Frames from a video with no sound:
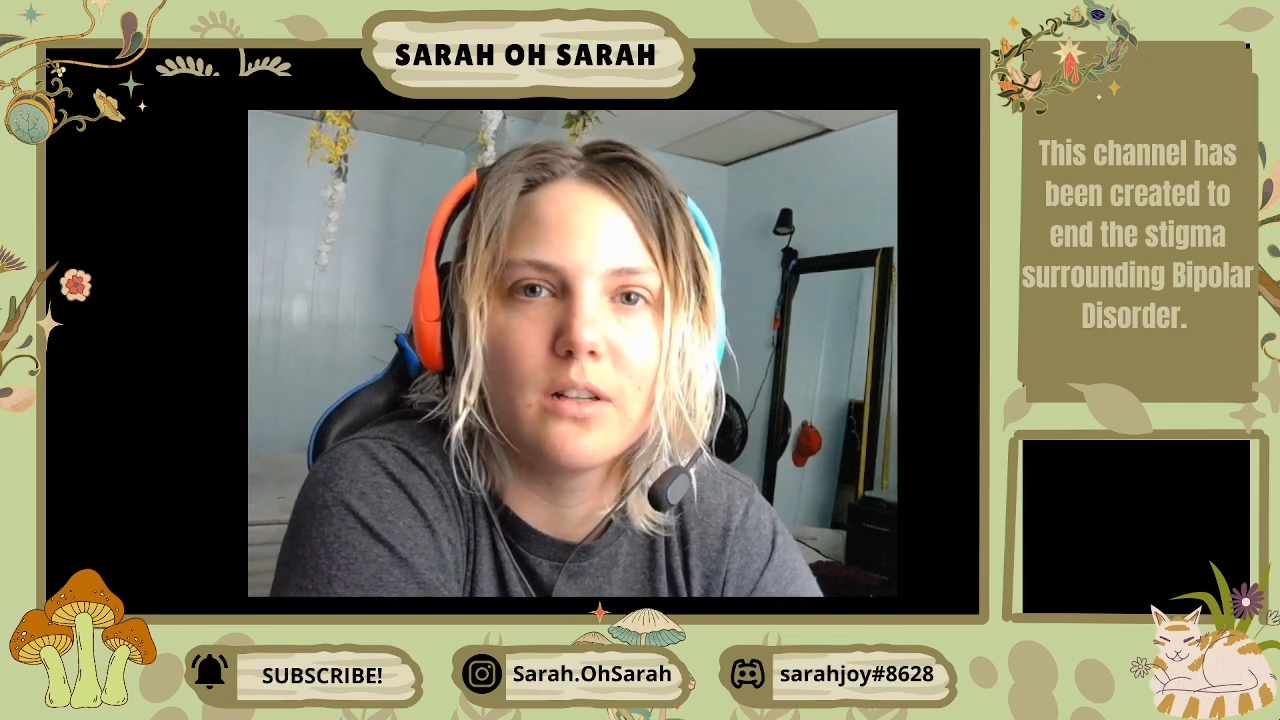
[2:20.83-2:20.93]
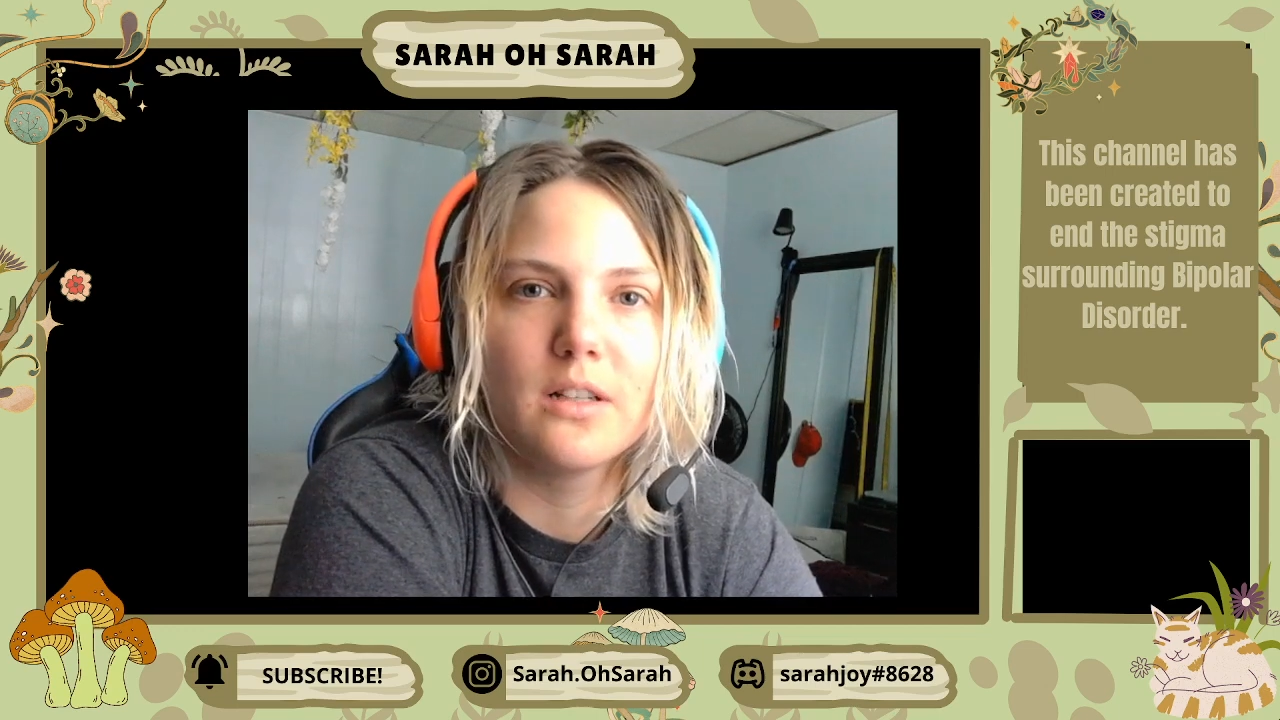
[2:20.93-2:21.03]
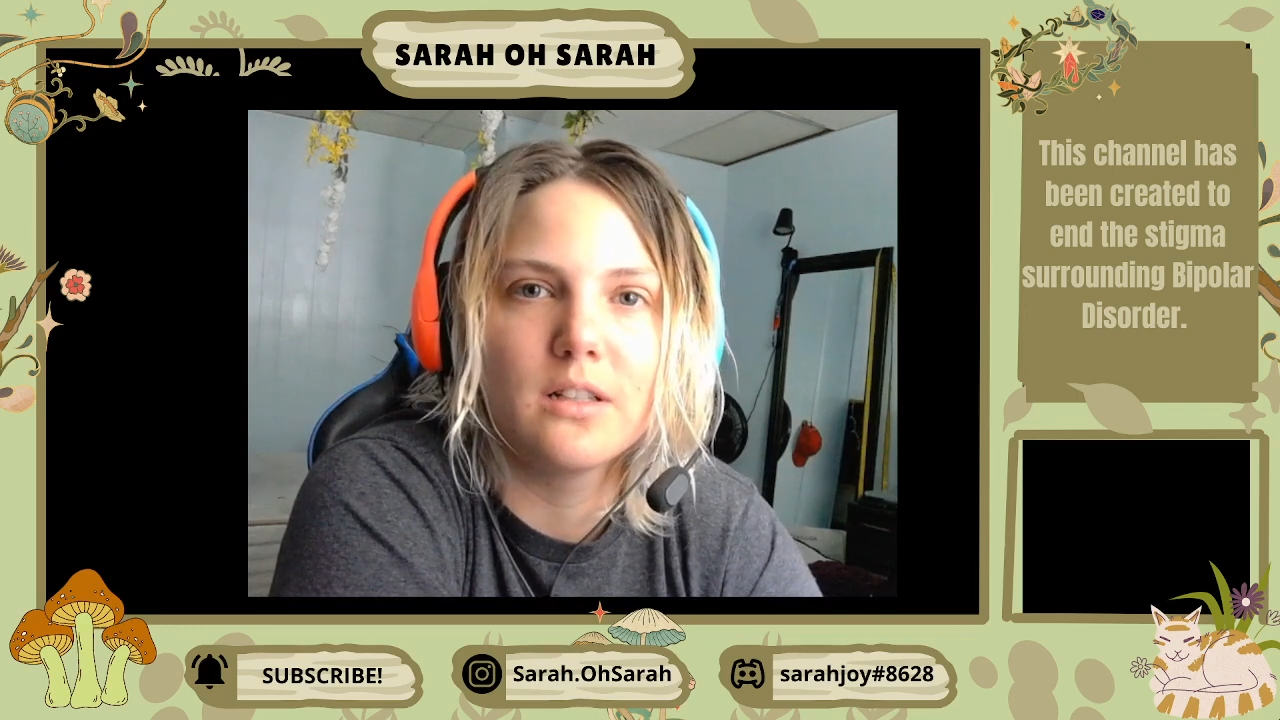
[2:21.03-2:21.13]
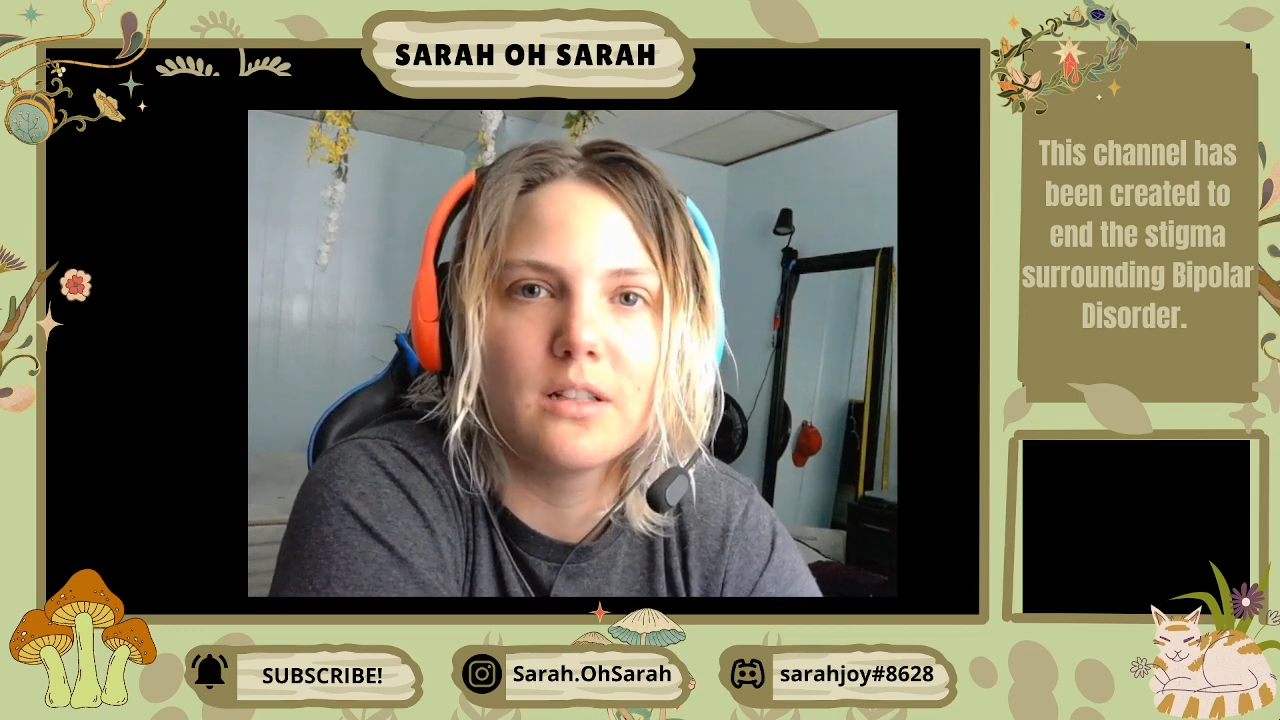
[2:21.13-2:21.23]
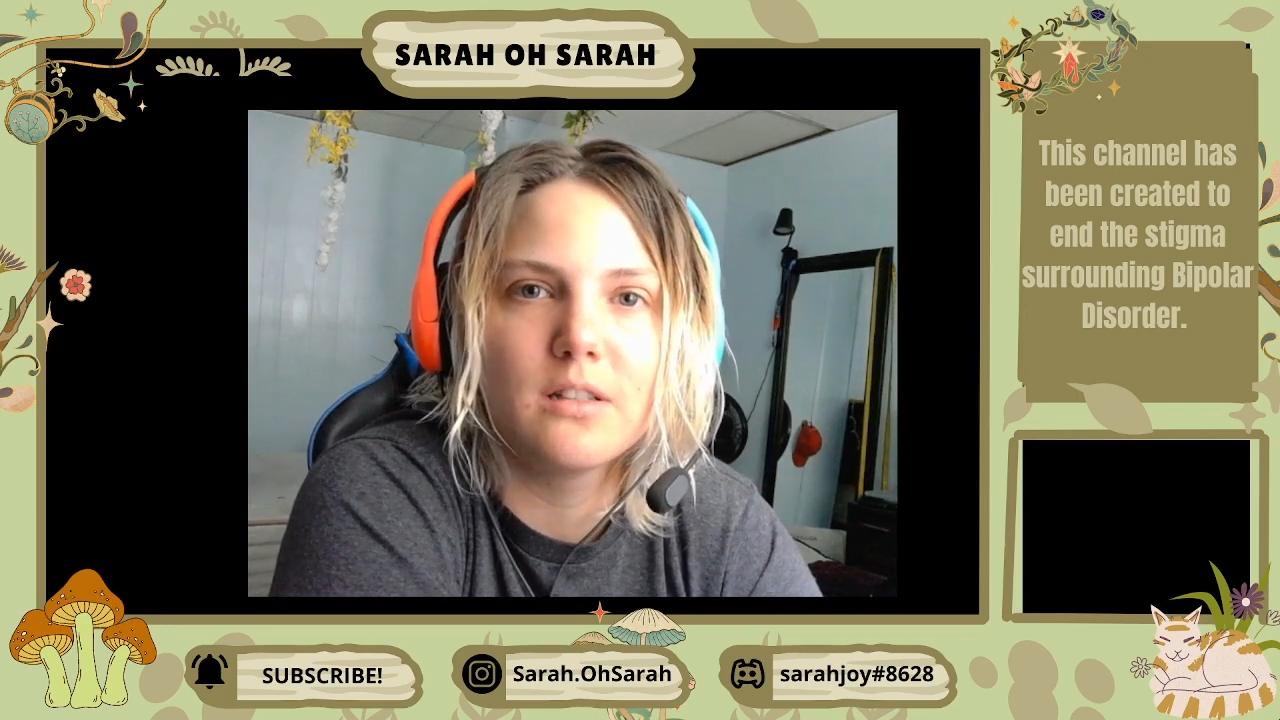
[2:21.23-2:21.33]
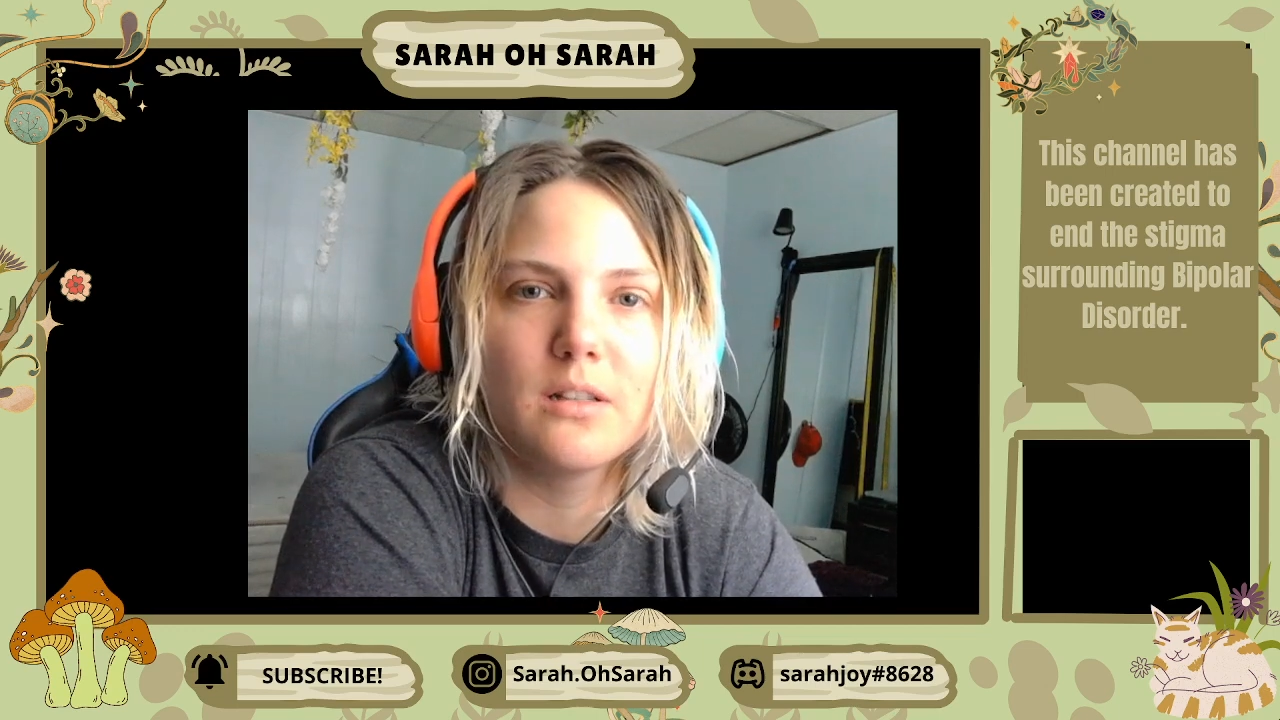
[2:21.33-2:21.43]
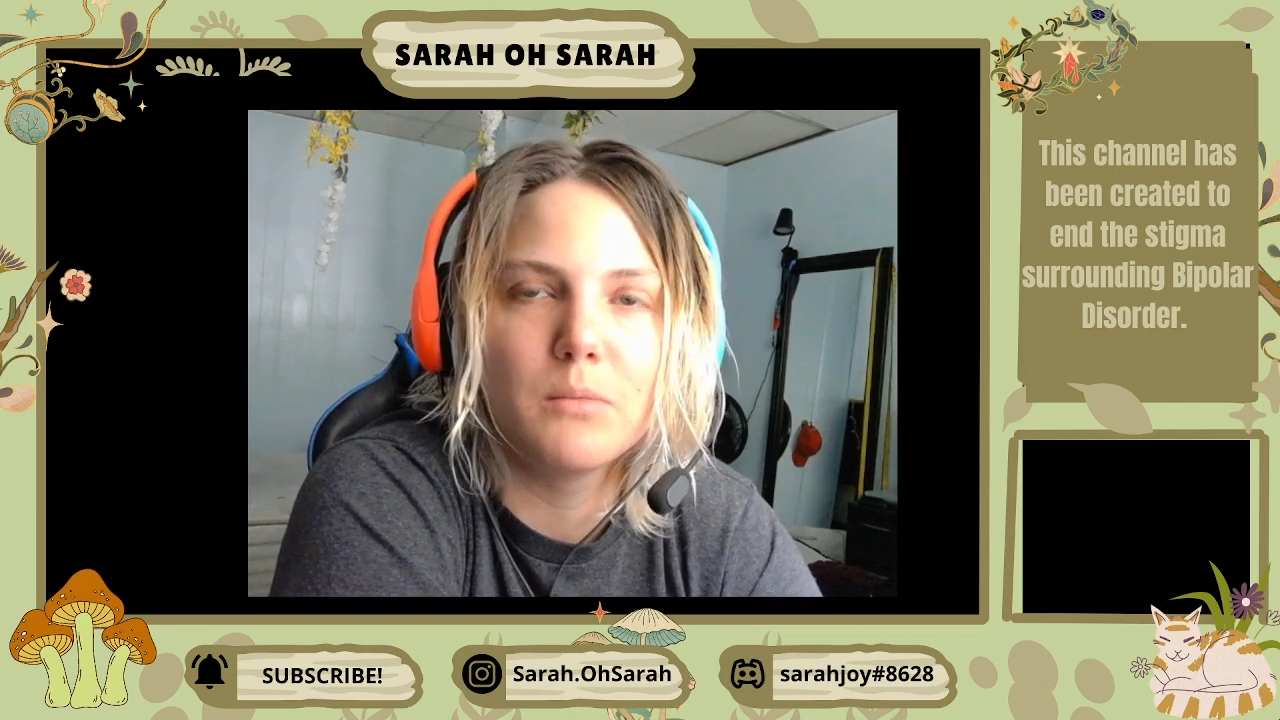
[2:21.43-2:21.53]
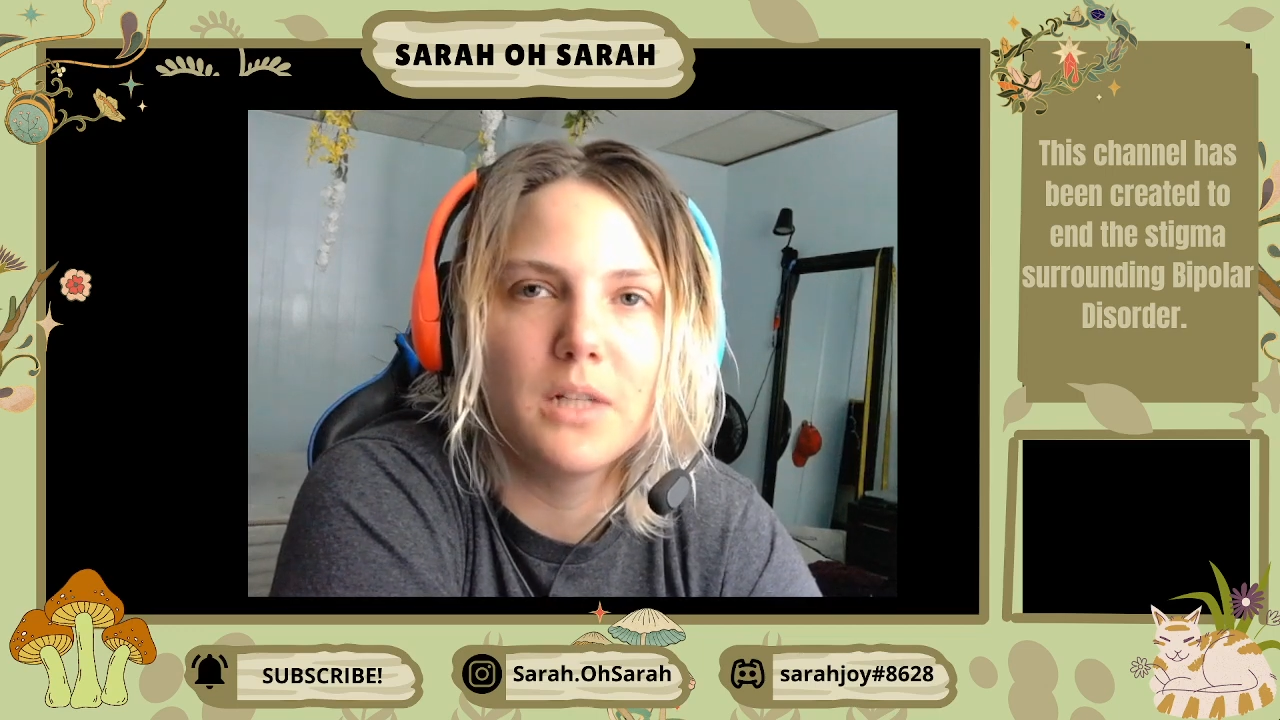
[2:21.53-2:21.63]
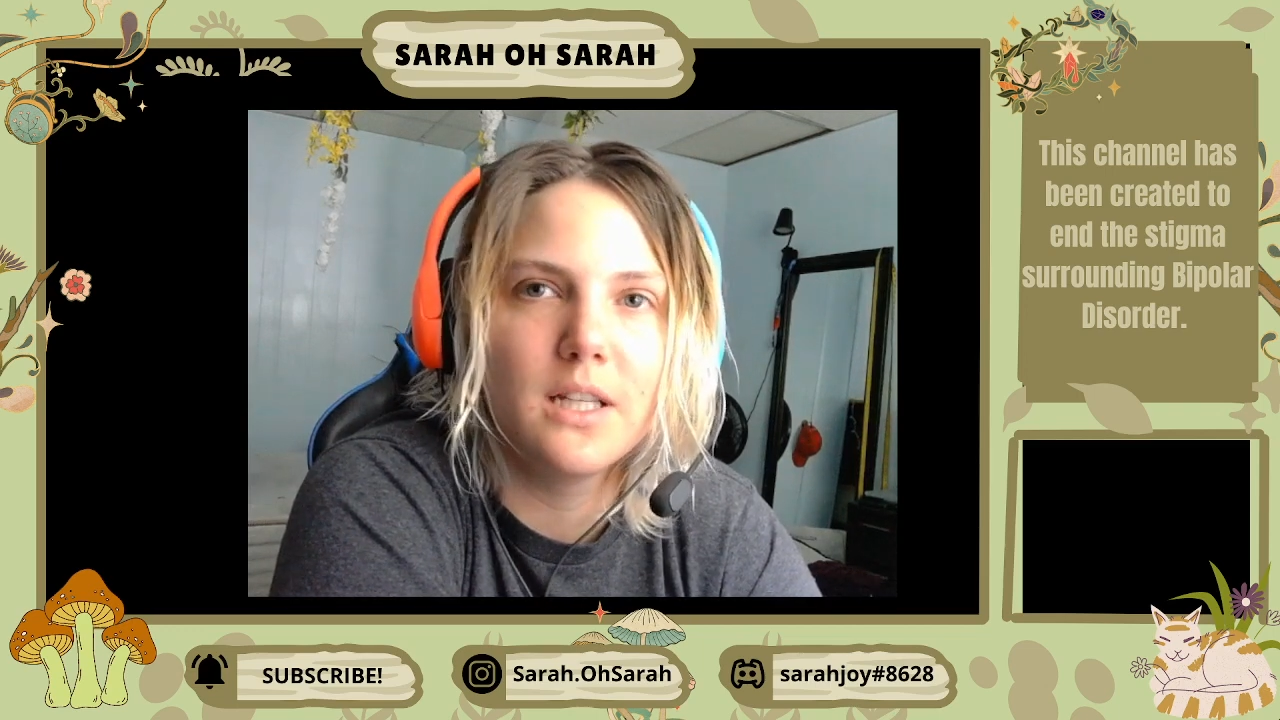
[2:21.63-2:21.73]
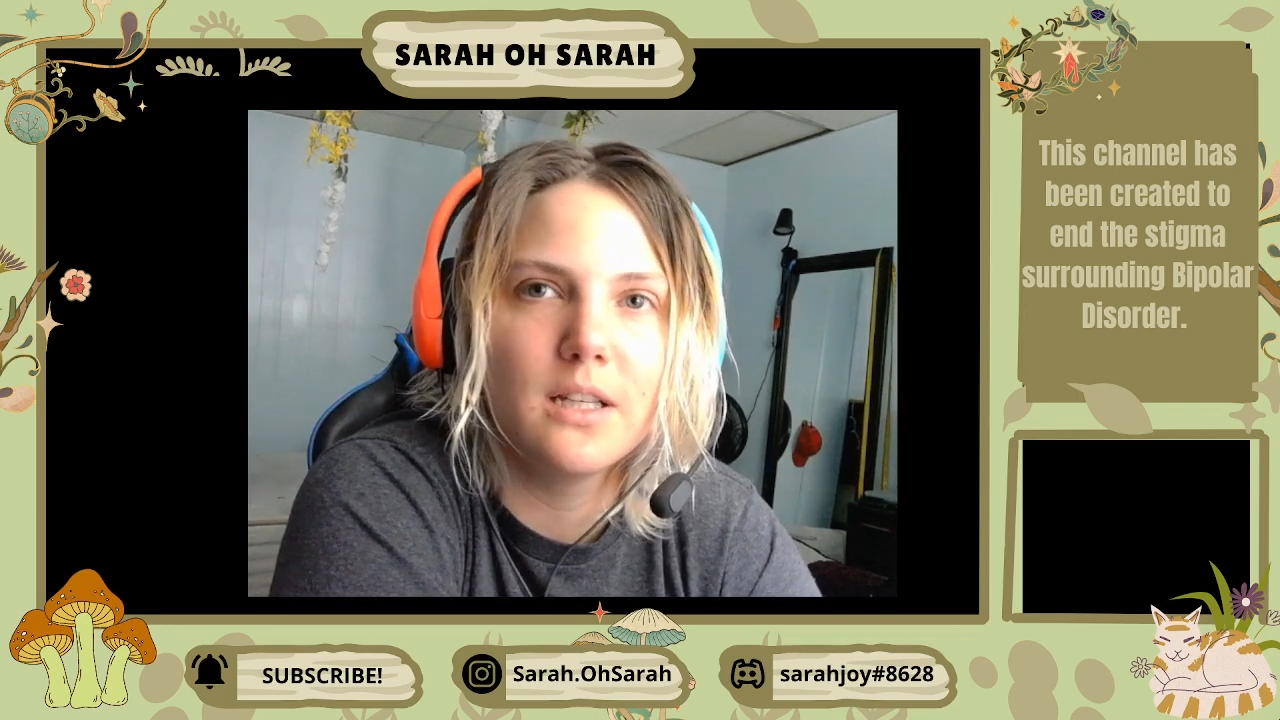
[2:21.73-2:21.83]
on somebody